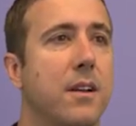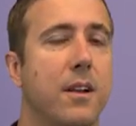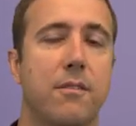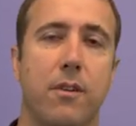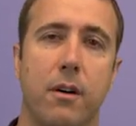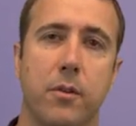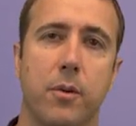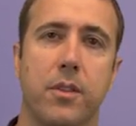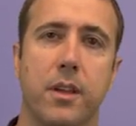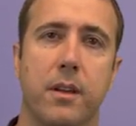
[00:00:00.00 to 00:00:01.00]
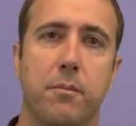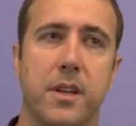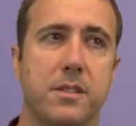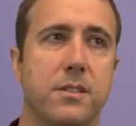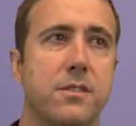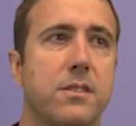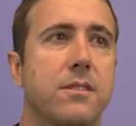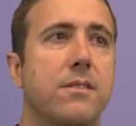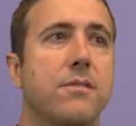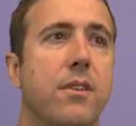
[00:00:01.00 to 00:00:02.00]
convolve it with the basis
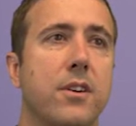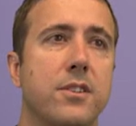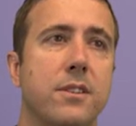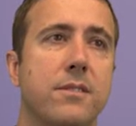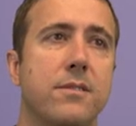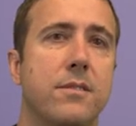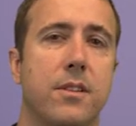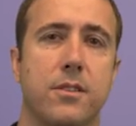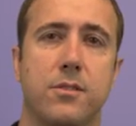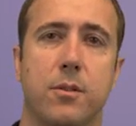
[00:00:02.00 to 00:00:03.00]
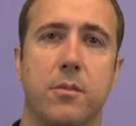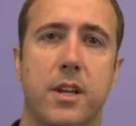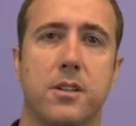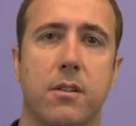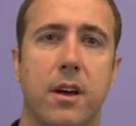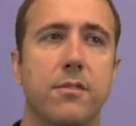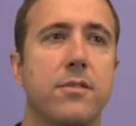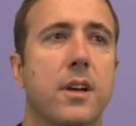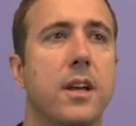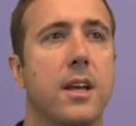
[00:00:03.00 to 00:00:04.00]
function, the assumed HRF,
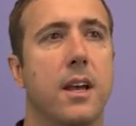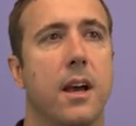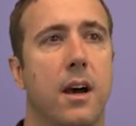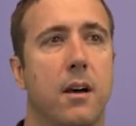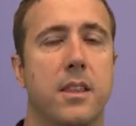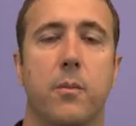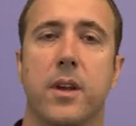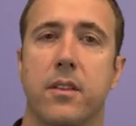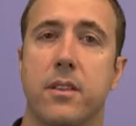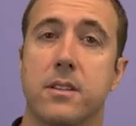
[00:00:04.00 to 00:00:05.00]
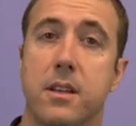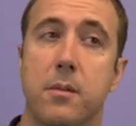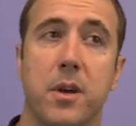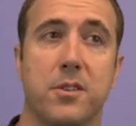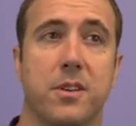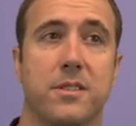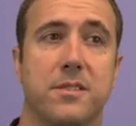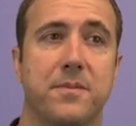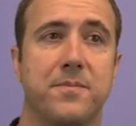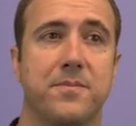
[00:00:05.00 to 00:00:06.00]
uh, then we get the design
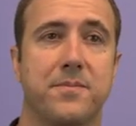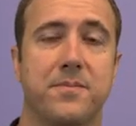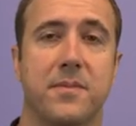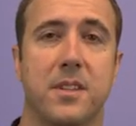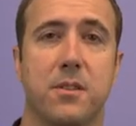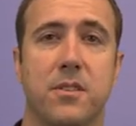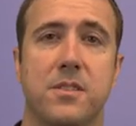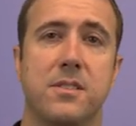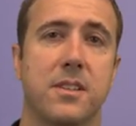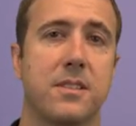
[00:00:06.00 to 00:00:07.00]
matrix. So this is